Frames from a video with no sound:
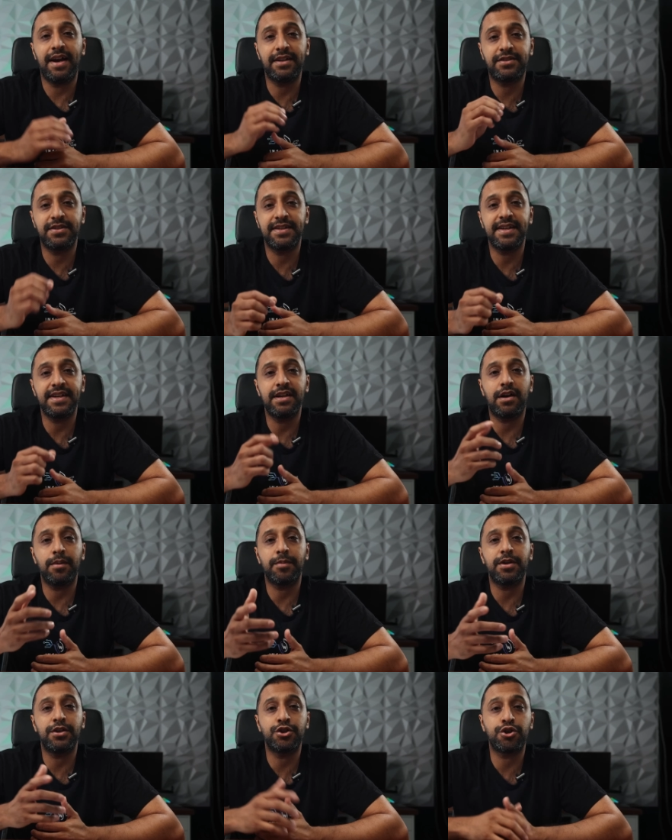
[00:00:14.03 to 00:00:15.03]
And today
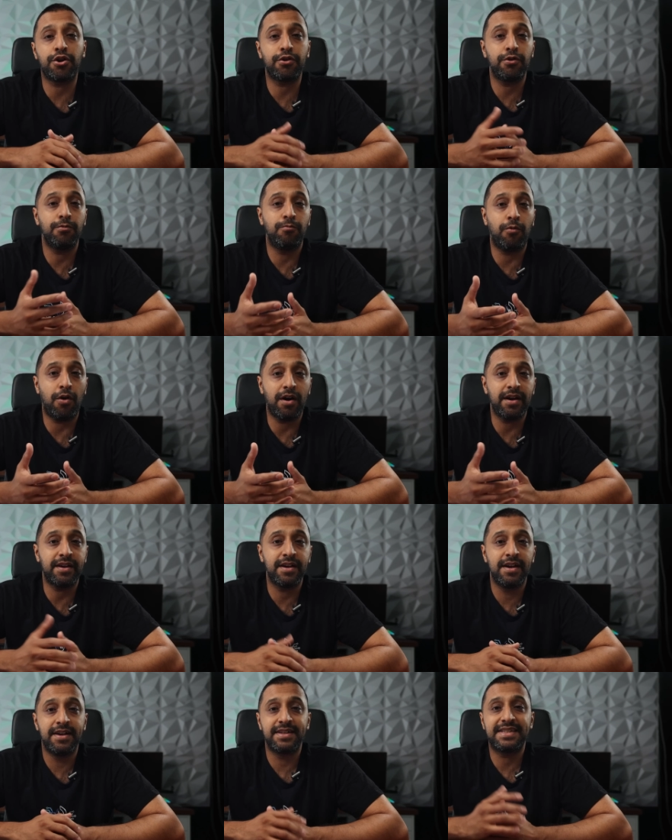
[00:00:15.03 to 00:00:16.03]
I'm going to show you why,
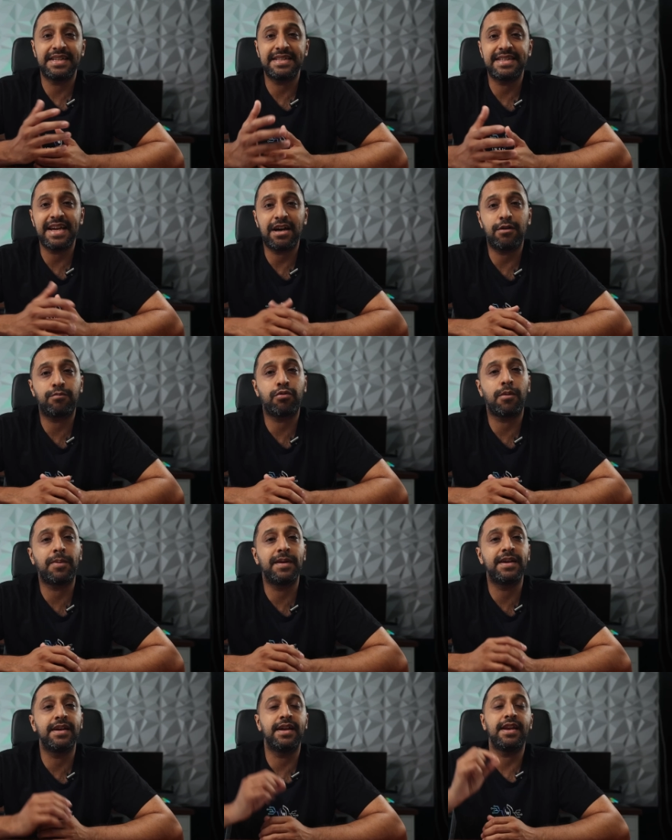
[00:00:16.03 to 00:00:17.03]
test it out
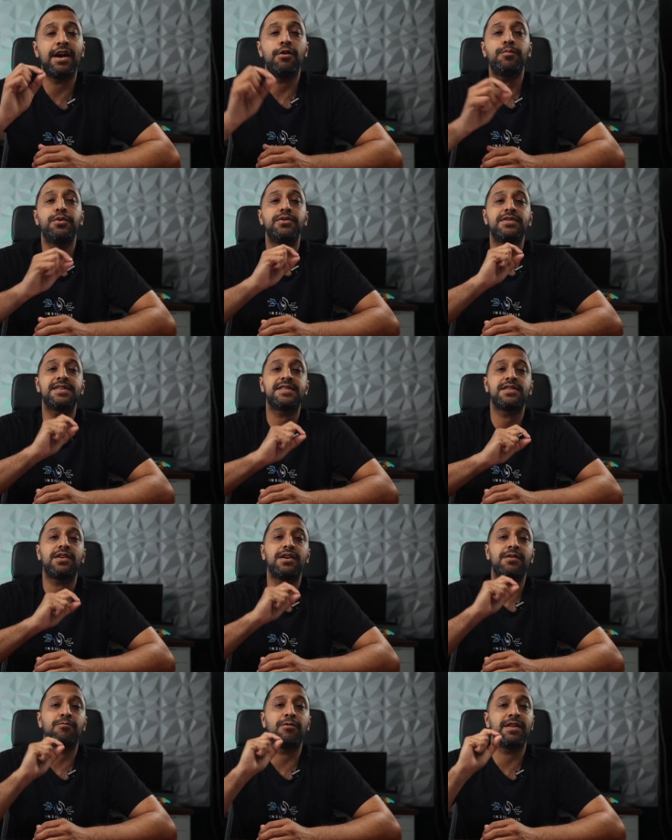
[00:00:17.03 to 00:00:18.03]
properly, and help you
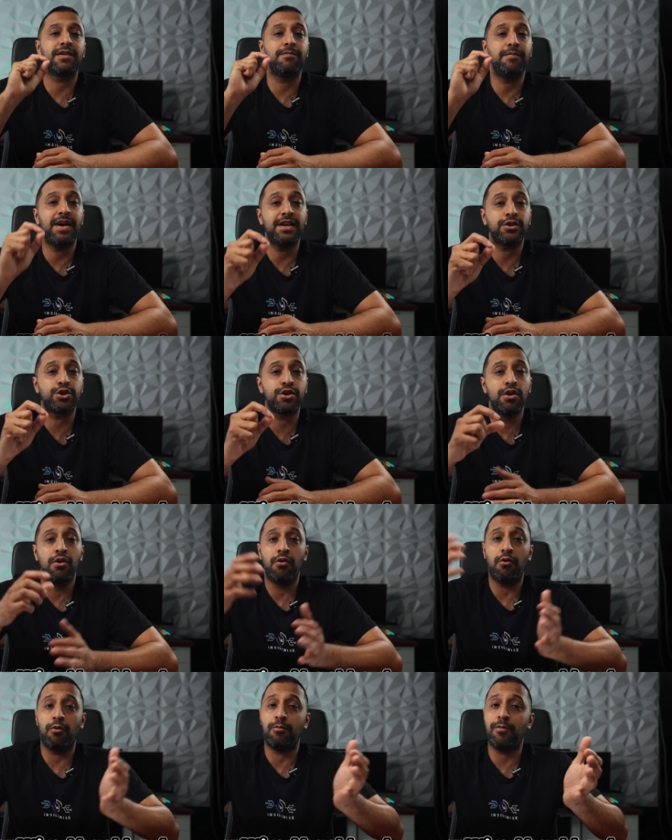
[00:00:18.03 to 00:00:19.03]
decide whether mesh
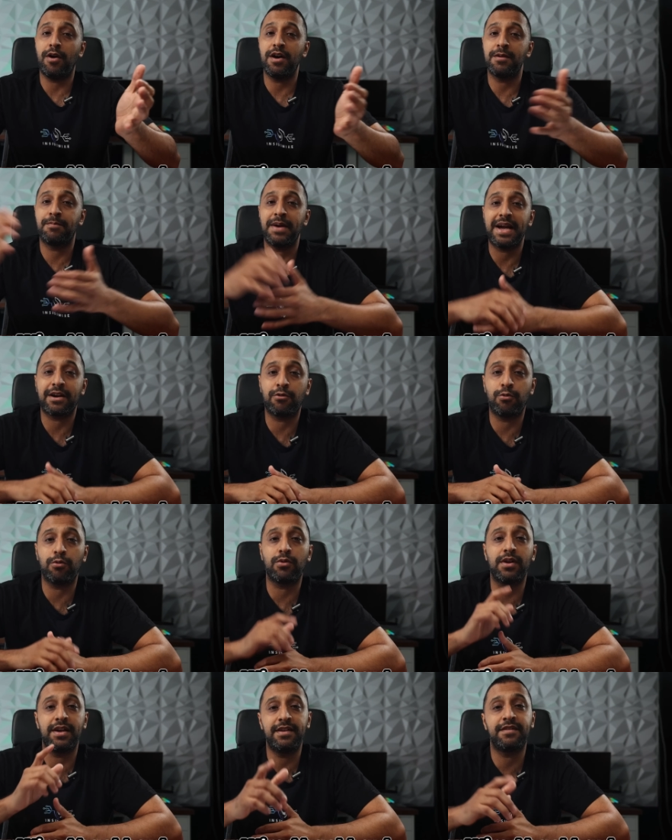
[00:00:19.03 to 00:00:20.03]
or wired
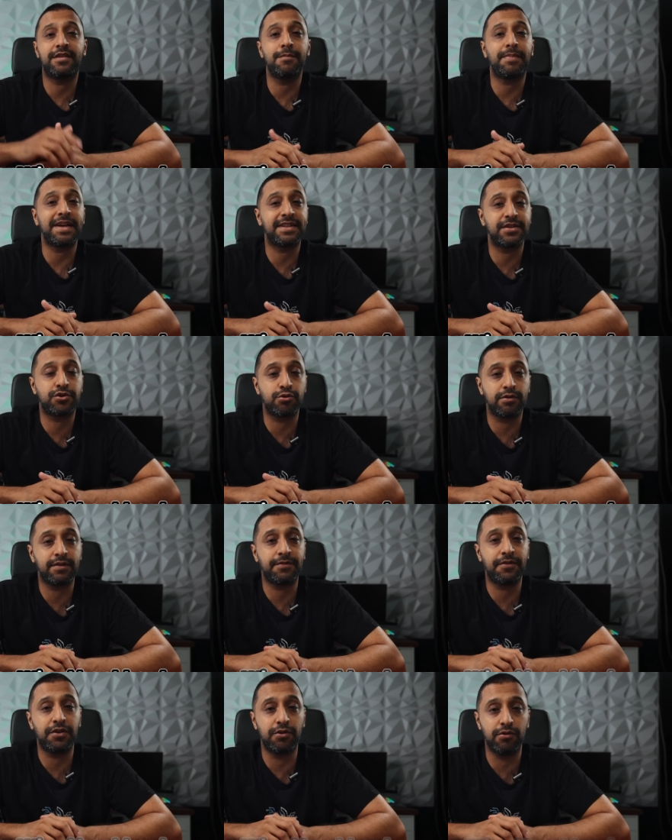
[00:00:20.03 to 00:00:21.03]
backhaul is the better choice
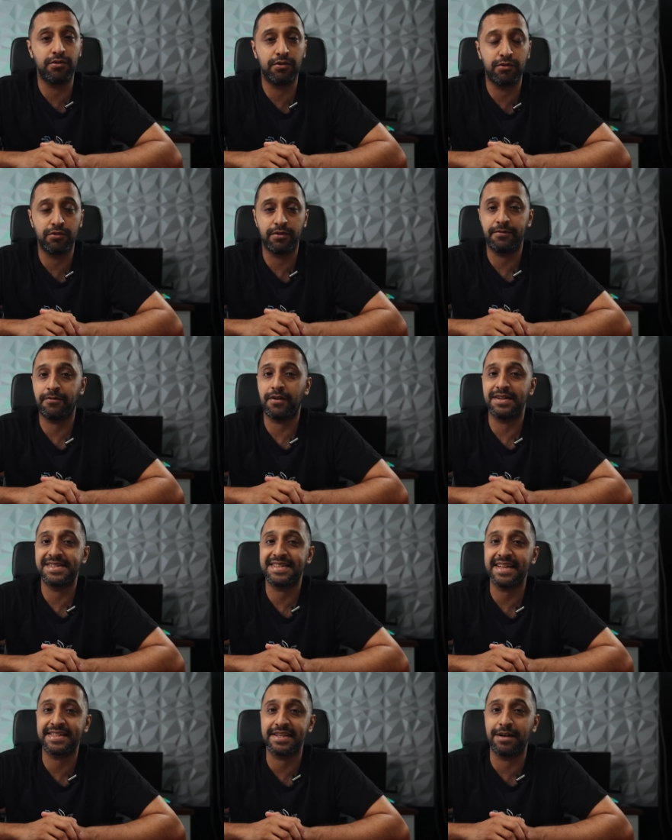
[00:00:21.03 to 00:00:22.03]
for your UniFi
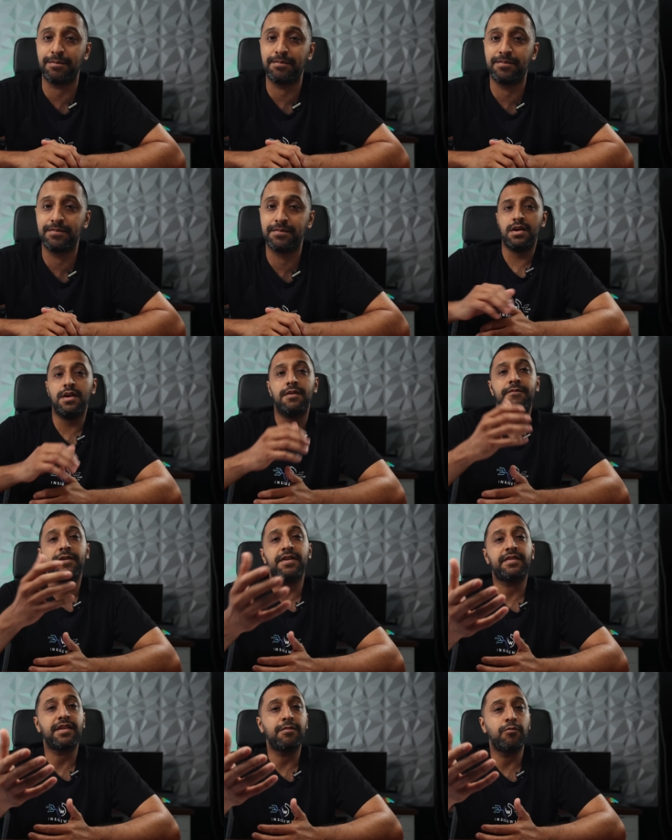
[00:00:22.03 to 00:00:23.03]
setup.
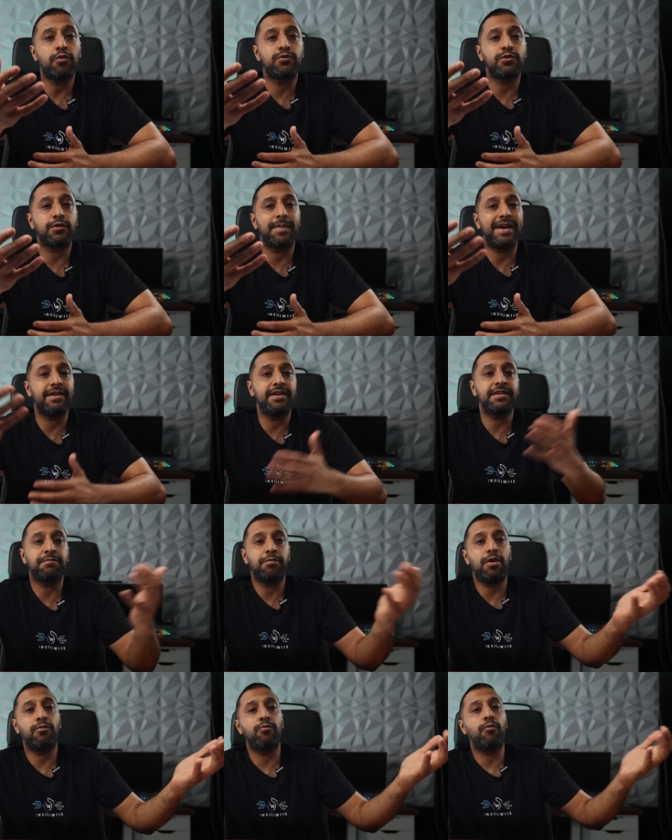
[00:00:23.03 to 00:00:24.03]
First thing we'll talk about is,
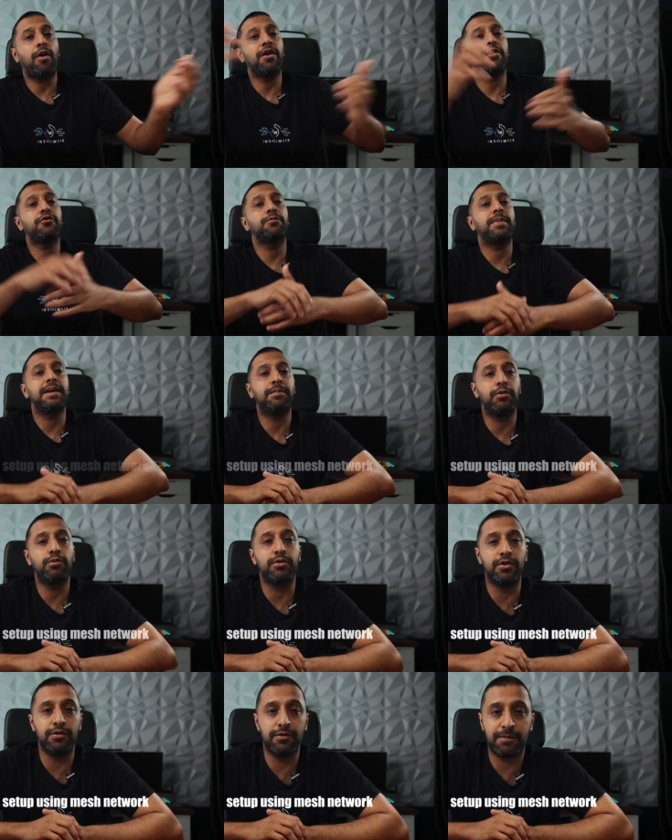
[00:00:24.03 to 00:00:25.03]
well, why do people
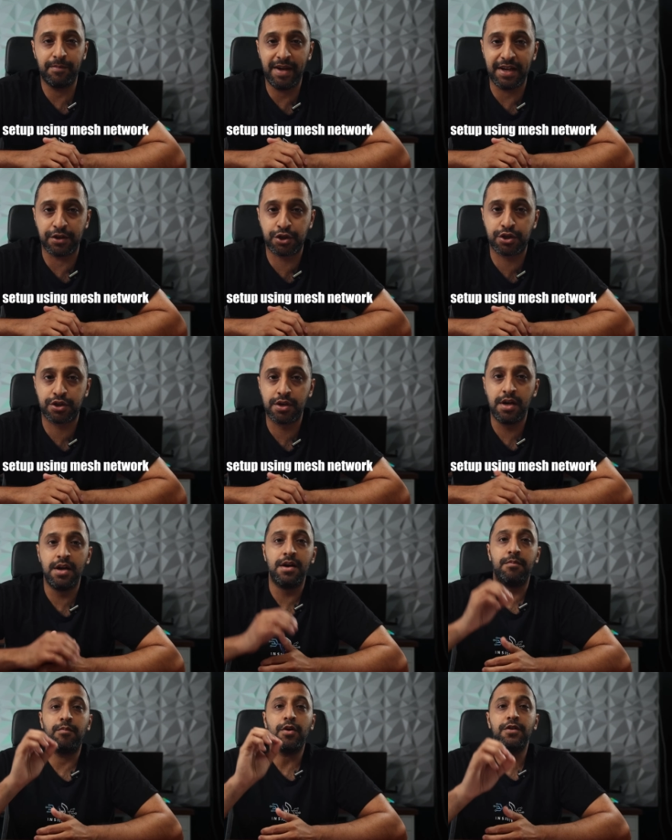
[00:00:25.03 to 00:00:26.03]
use mesh?
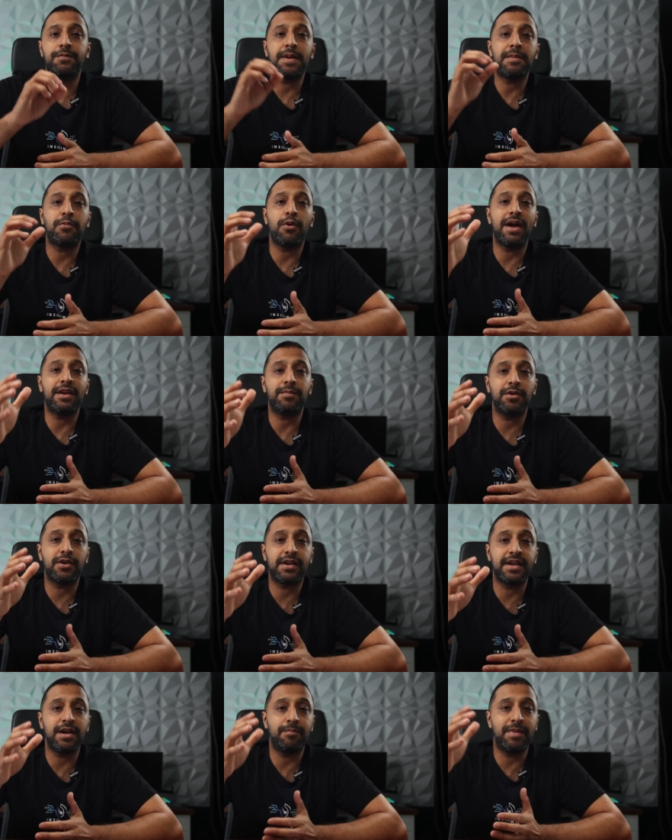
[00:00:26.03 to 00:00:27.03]
Most people end up
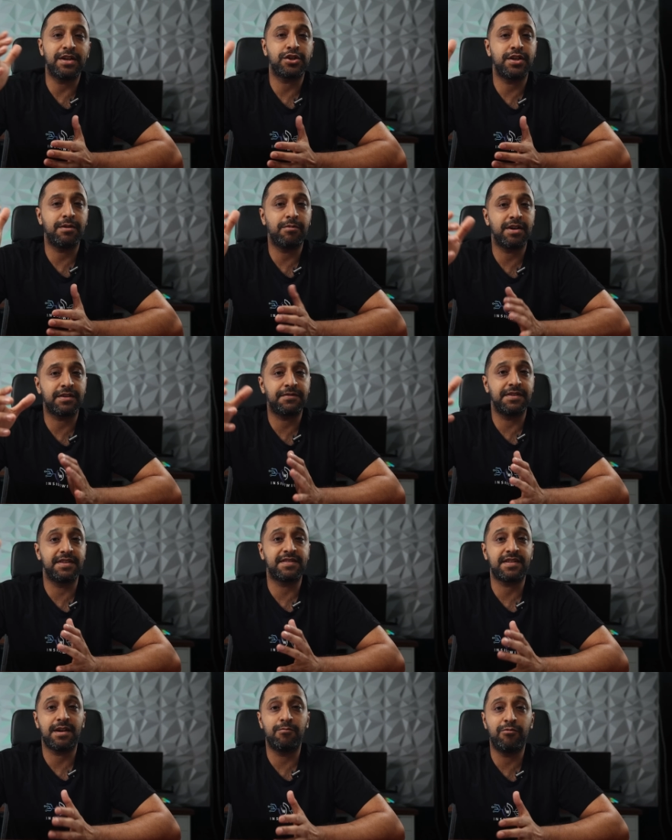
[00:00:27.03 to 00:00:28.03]
looking at mesh networks for the
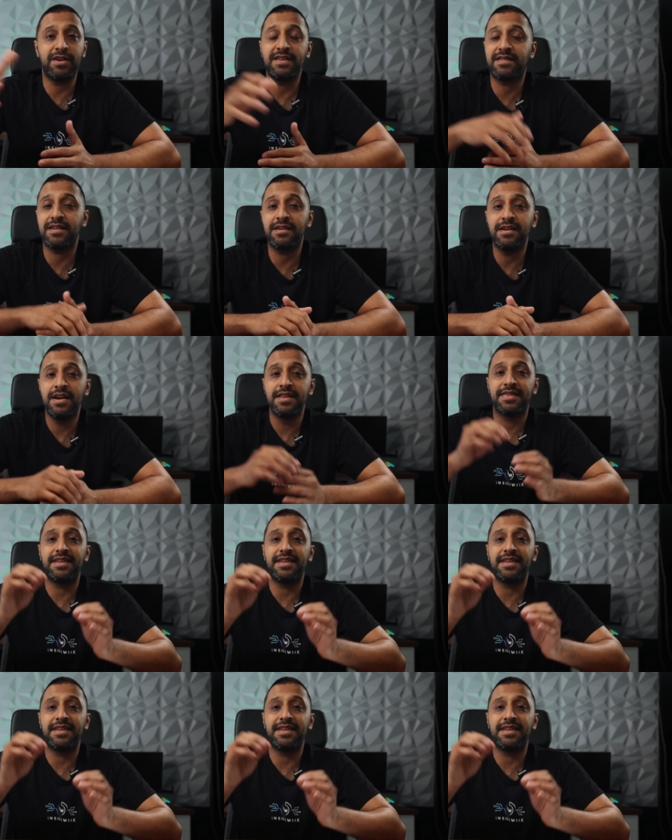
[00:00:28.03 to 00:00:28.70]
same reason.